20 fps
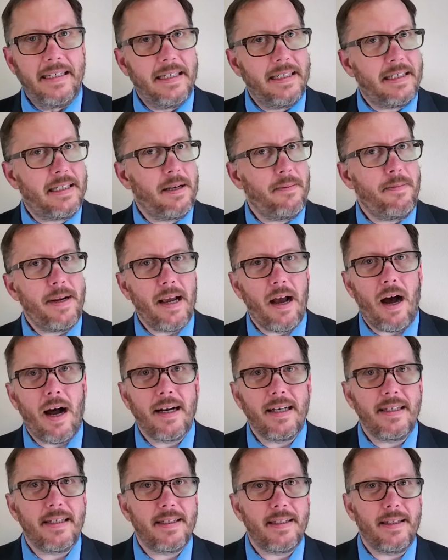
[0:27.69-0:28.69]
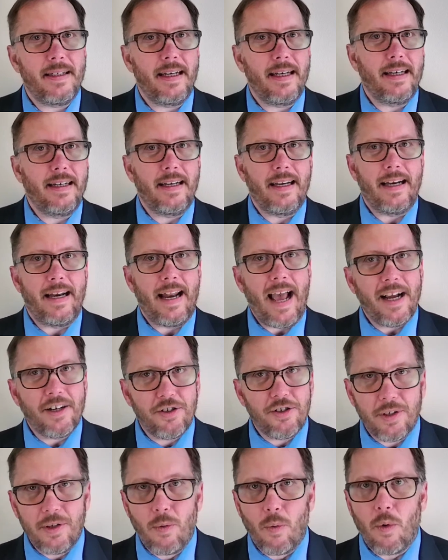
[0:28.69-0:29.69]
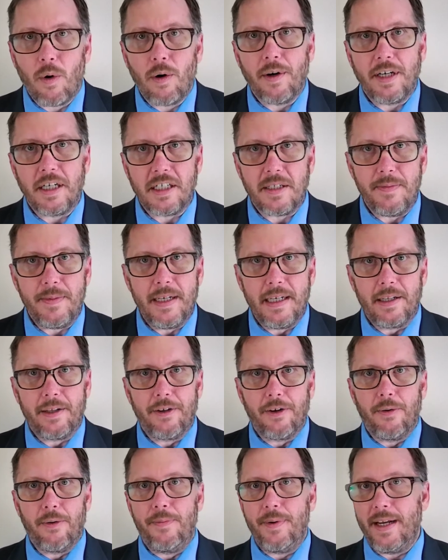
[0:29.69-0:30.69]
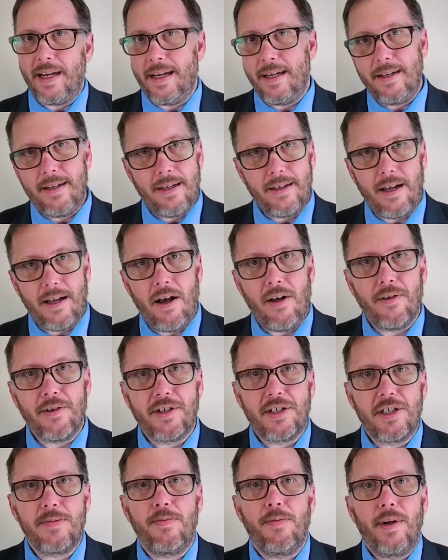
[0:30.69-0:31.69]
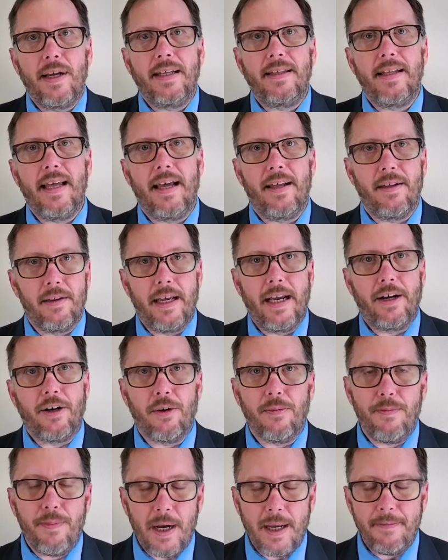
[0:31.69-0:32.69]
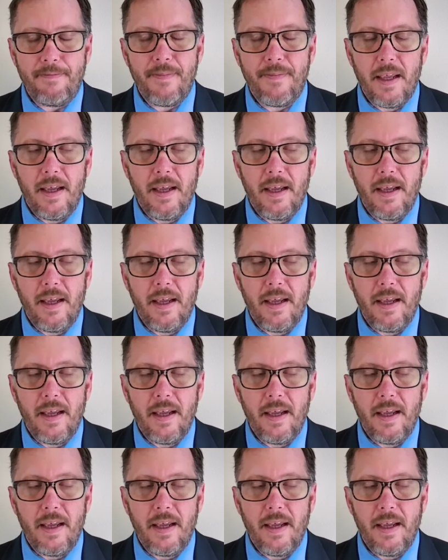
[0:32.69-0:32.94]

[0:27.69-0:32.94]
To be honest, it actually worries me a little bit, and I'll explain that later, but